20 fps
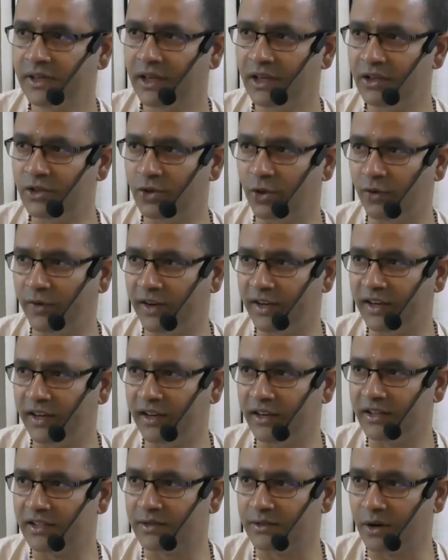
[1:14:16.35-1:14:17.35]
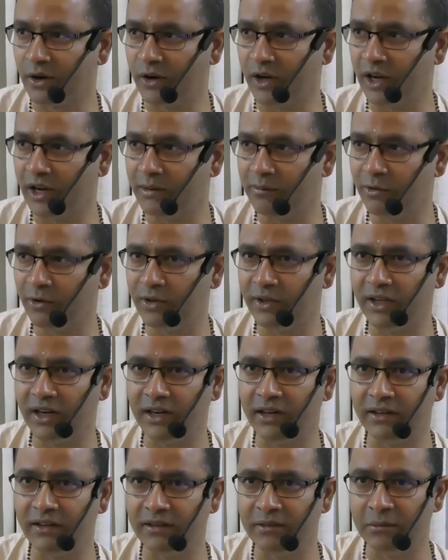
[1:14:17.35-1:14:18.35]
So when he is talking about that
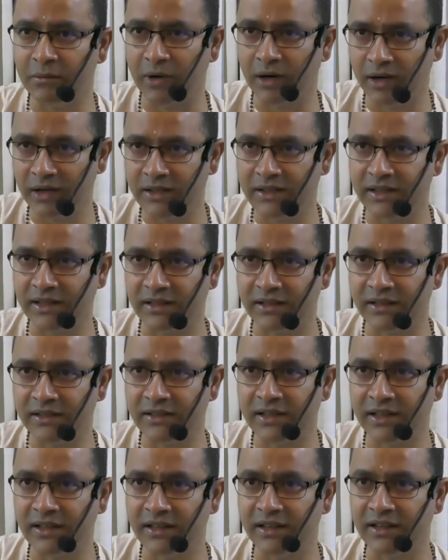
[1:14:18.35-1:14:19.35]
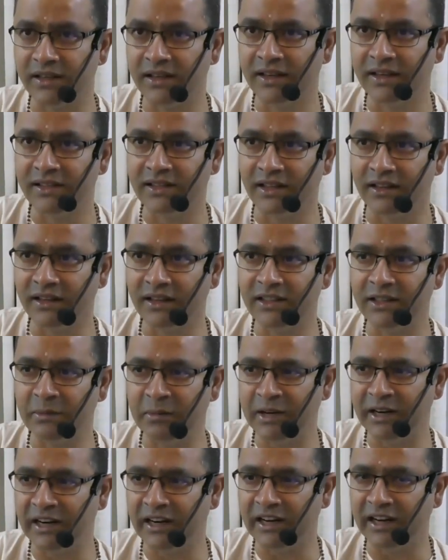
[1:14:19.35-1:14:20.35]
Brihat Chandas,
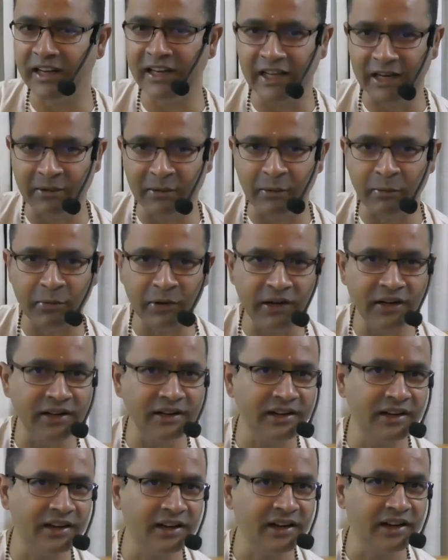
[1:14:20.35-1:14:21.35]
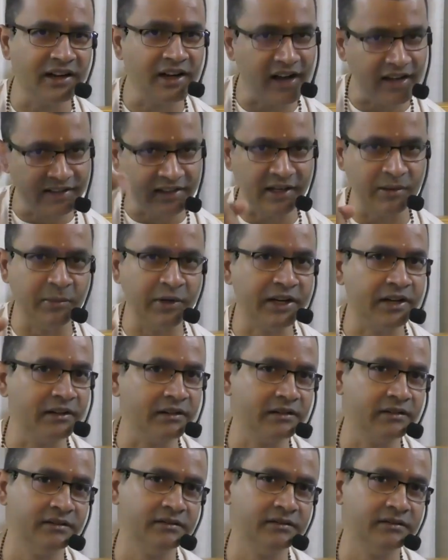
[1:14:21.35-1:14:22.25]
immediately he remembered Gayatri meter.